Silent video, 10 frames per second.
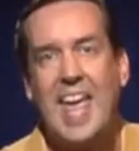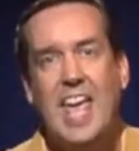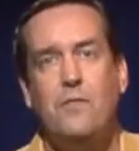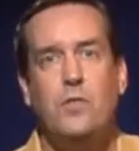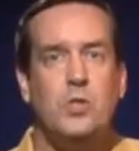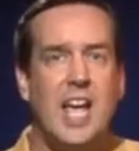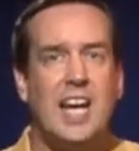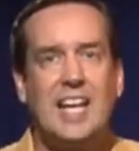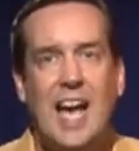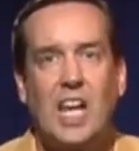If you
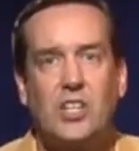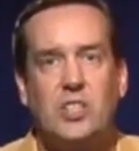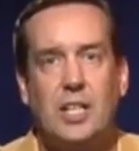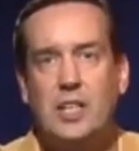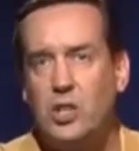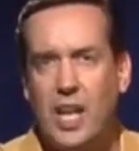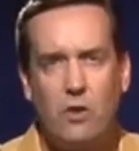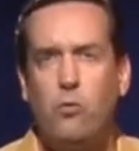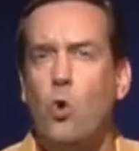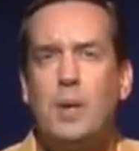take a galaxy and you let
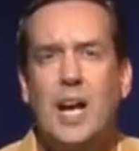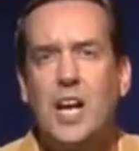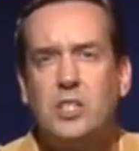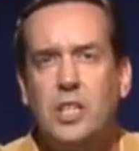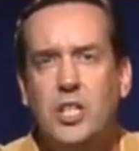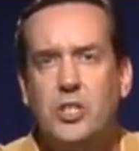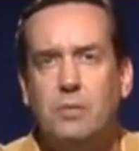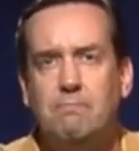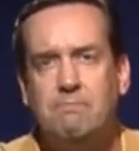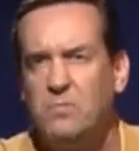it form in
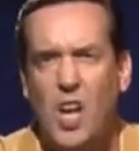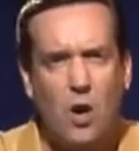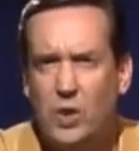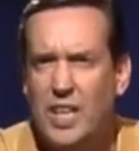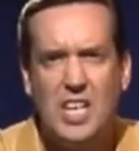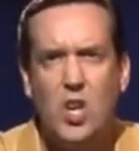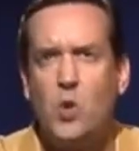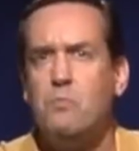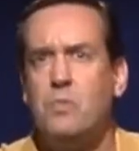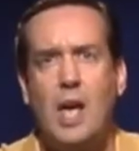isolation, not really
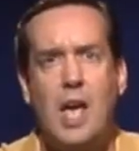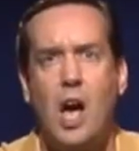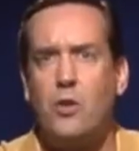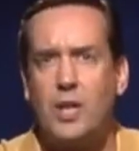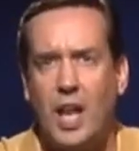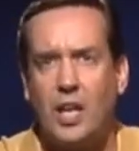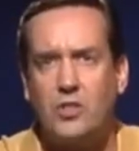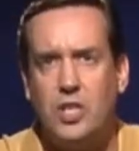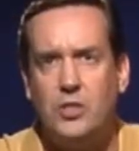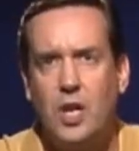near other
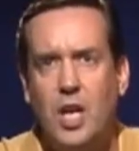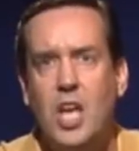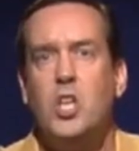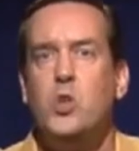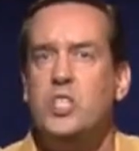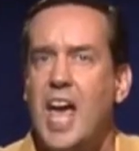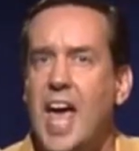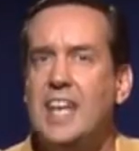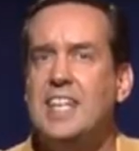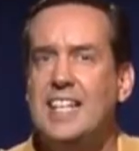galaxies, you
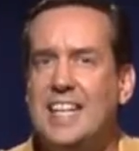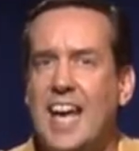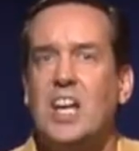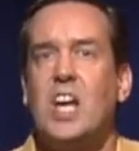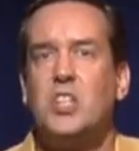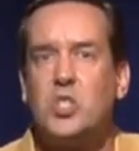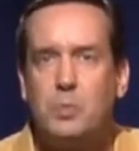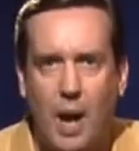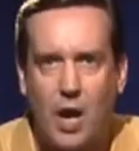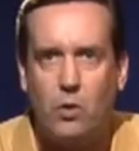tend to get
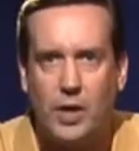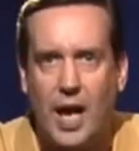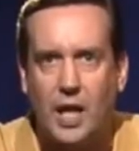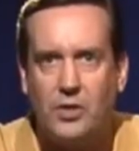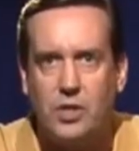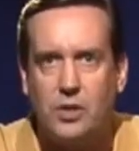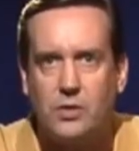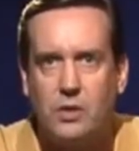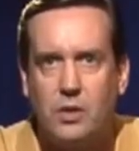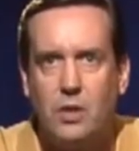spiral
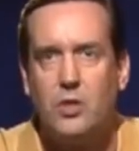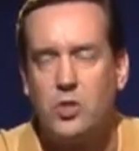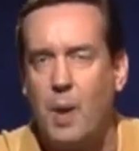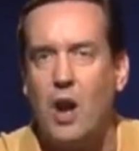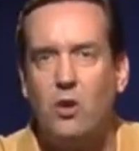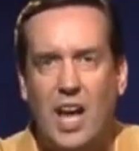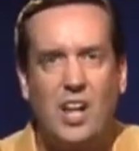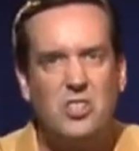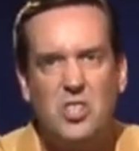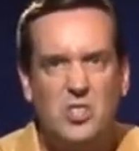galaxies. Spiral
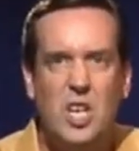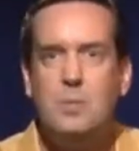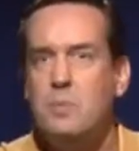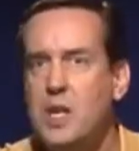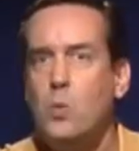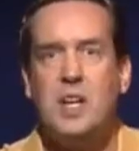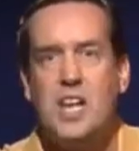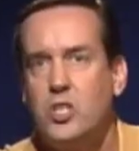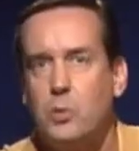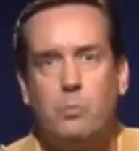galaxies seem to be what
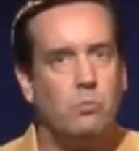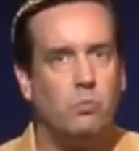nature